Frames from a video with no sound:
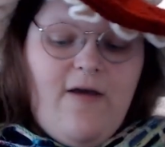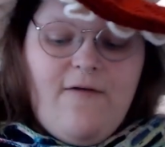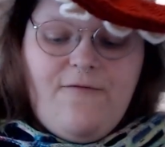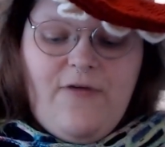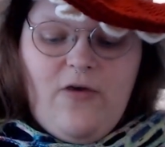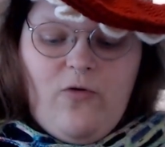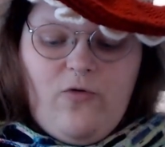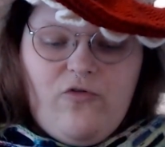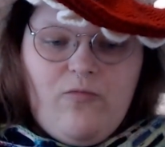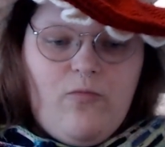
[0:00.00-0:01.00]

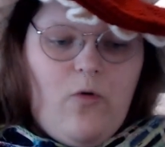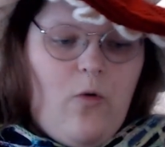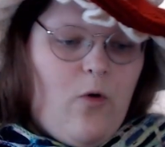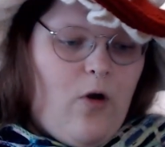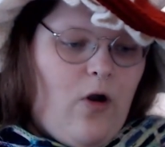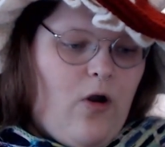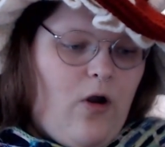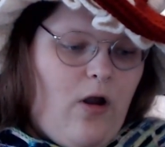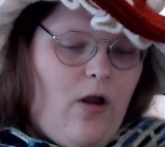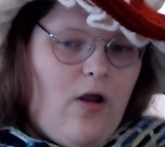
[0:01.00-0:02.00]
feels
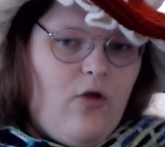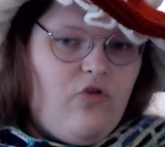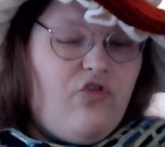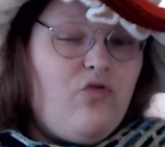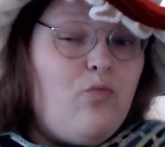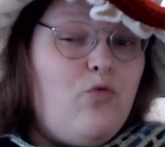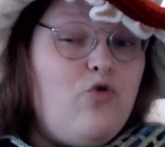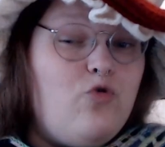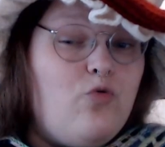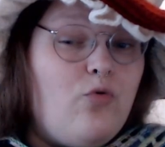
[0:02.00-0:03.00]
more
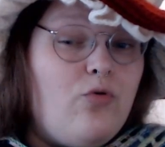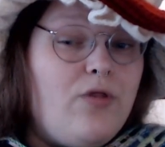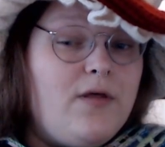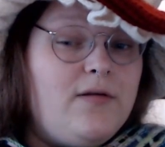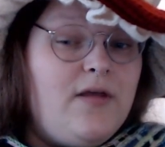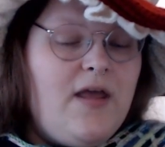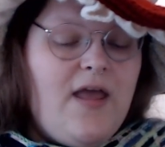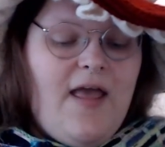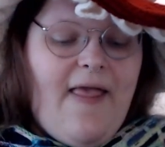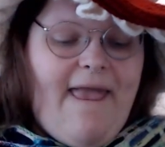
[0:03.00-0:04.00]
smooth
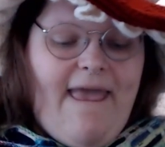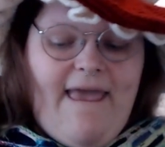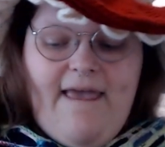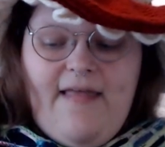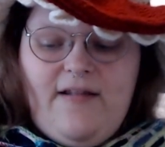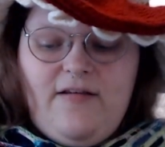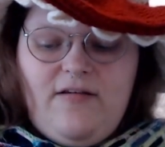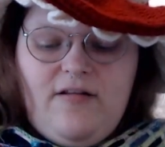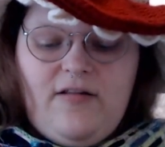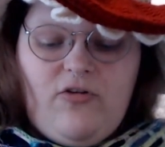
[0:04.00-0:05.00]
and
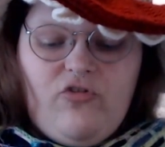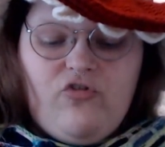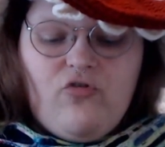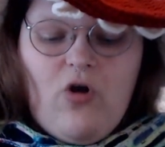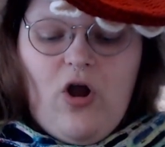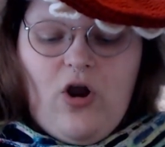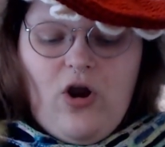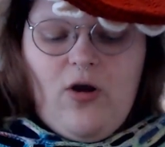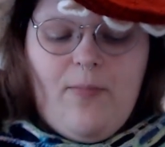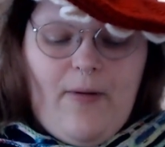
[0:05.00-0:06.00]
a little
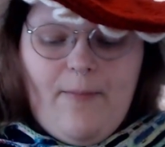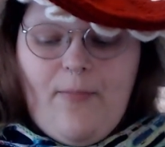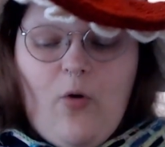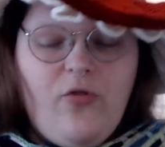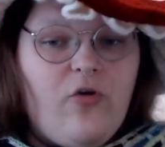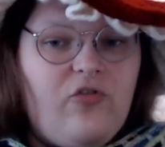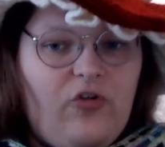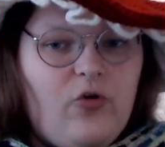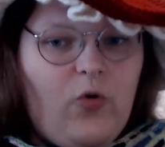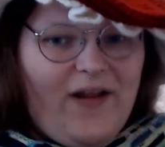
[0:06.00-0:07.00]
stronger, but both are still
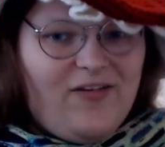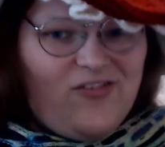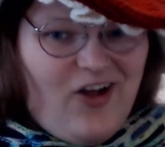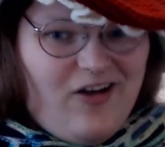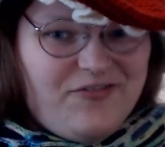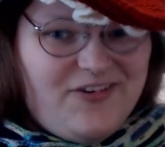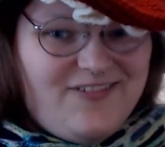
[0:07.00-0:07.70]
quite soft,